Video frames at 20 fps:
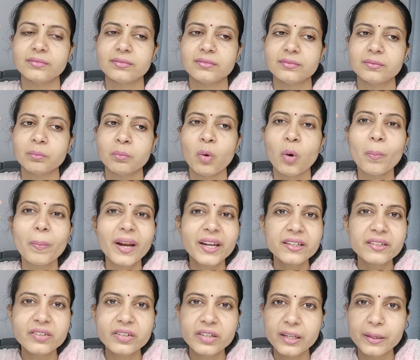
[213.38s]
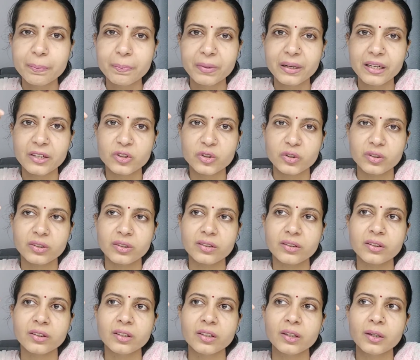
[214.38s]
momentary
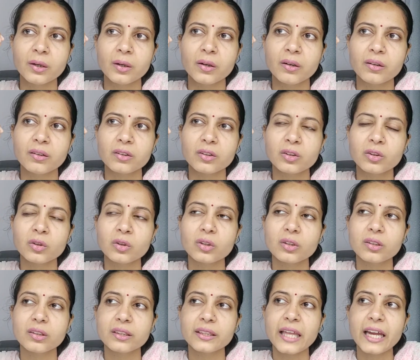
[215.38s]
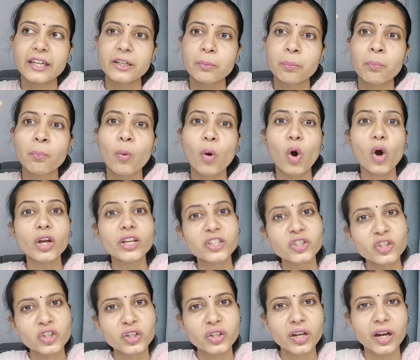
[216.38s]
pleasure, that
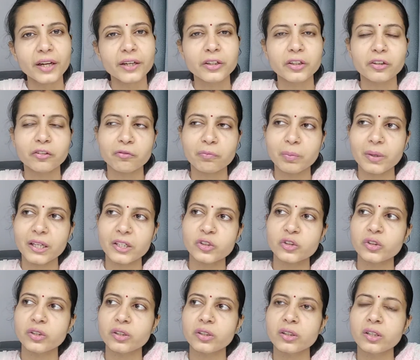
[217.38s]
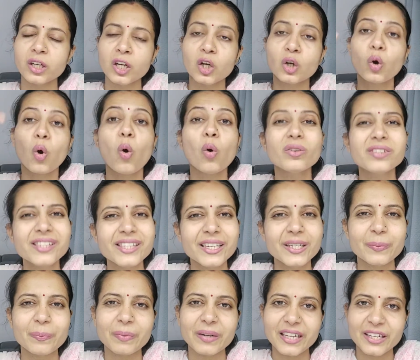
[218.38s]
boyish kind of pleasure,
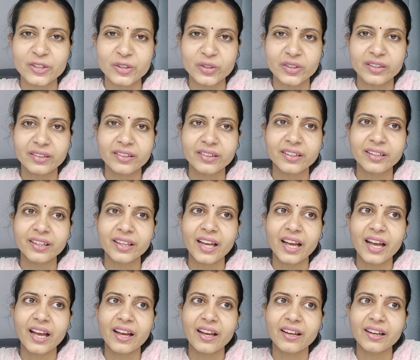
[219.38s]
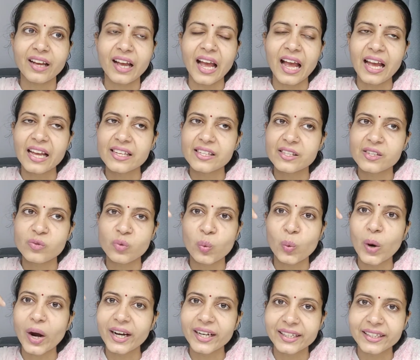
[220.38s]
coarser pleasure, has
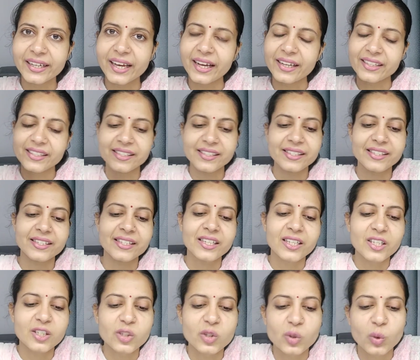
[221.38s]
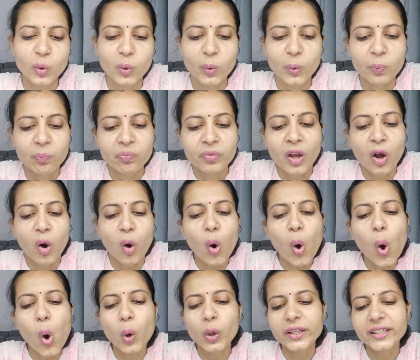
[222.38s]
wild eyes. So,
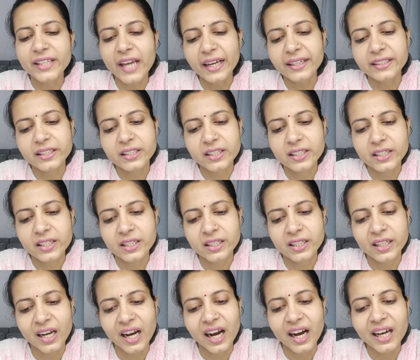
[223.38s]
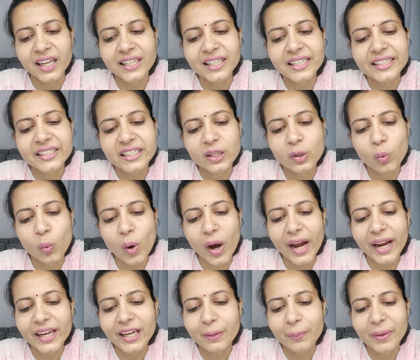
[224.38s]
oh, yet a little
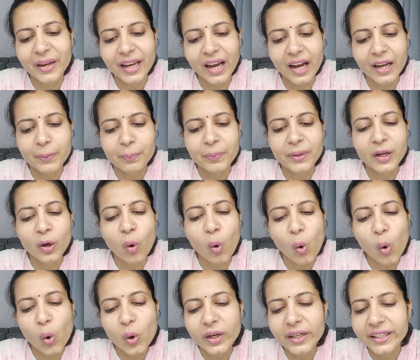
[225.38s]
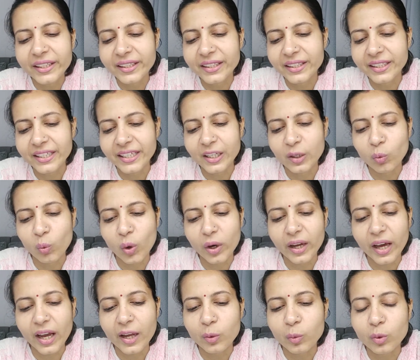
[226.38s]
while may I behold in thee what
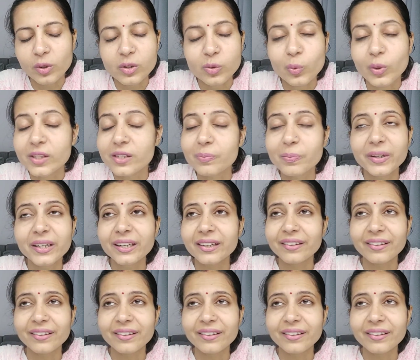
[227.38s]
I was once. But